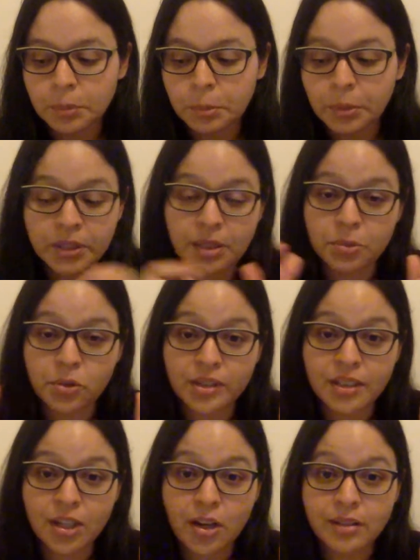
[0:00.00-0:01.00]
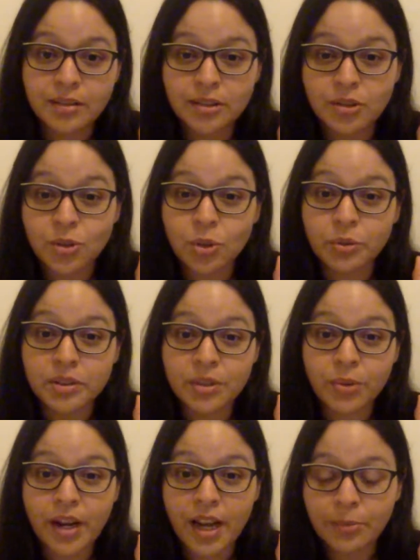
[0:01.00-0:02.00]
but the temperature stayed constant, so we'll see
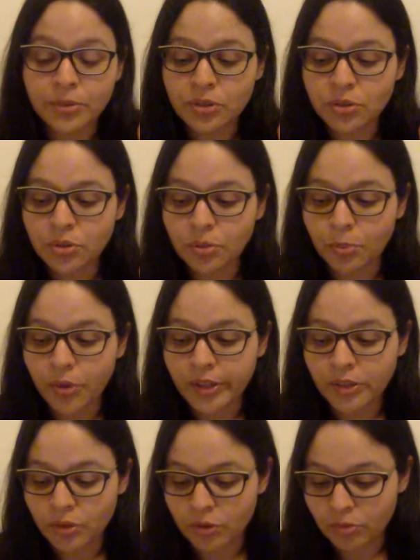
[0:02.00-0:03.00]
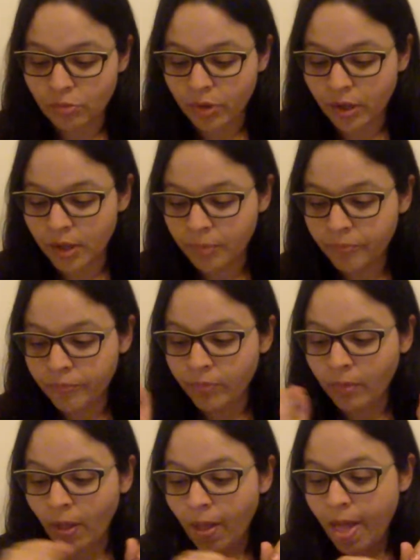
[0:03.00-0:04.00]
what happens to the pressure, okay?
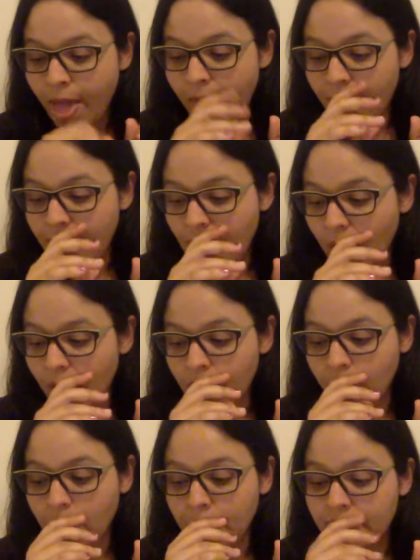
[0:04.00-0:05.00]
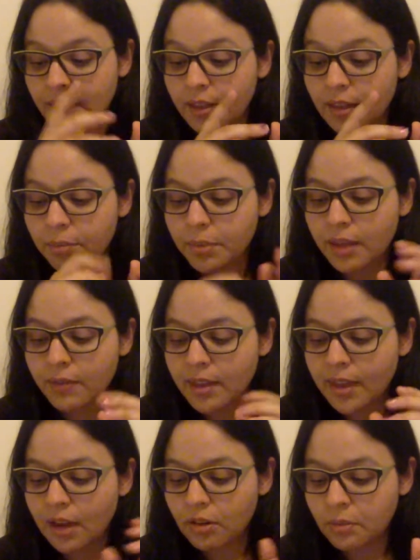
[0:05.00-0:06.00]
However, when we did the PV
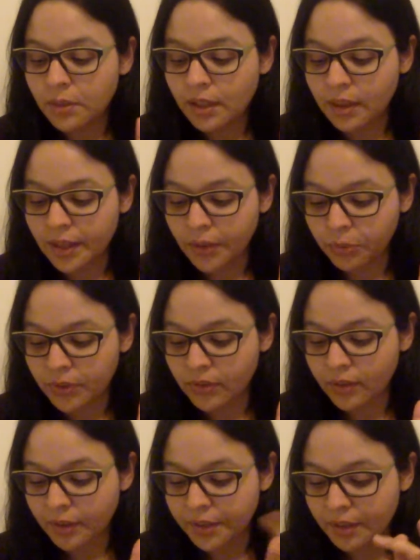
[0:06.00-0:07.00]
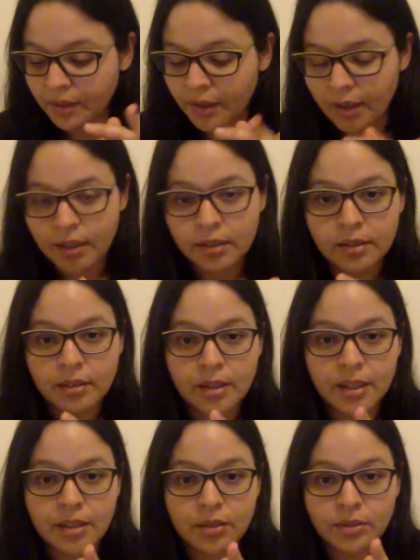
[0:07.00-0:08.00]
diagram in class, we started that.
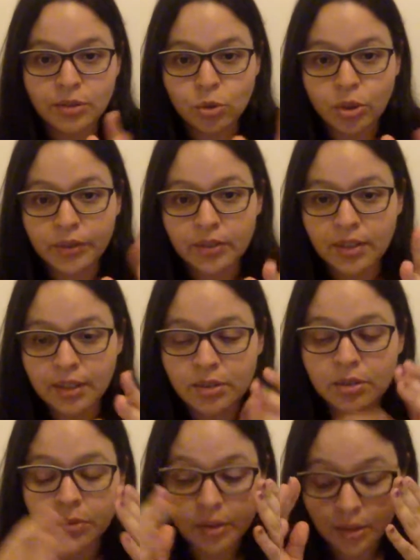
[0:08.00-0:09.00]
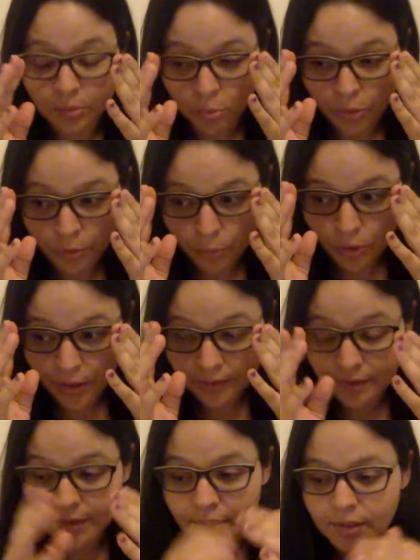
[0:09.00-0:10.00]
In 2 other sections, we did both
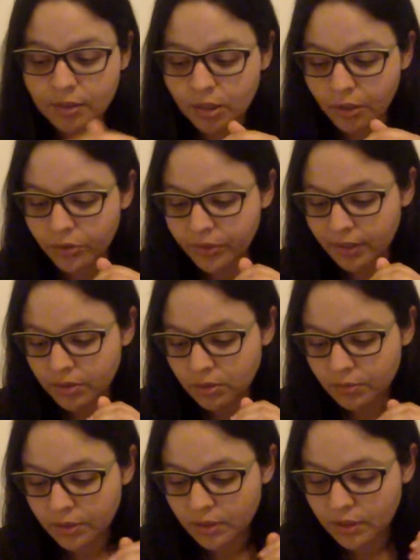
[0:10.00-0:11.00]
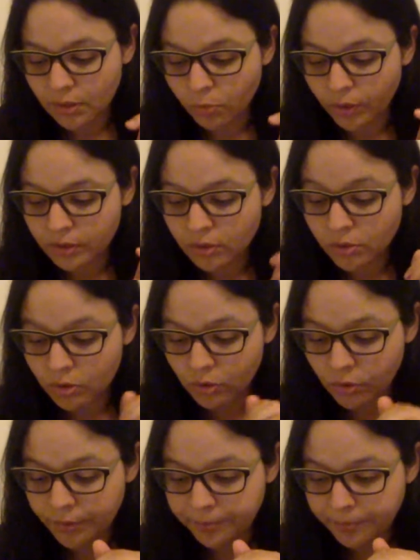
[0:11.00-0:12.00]
processes. In the other section, we just did 1 to
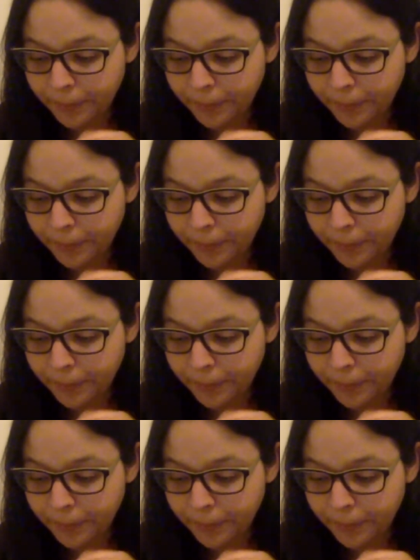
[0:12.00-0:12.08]
2.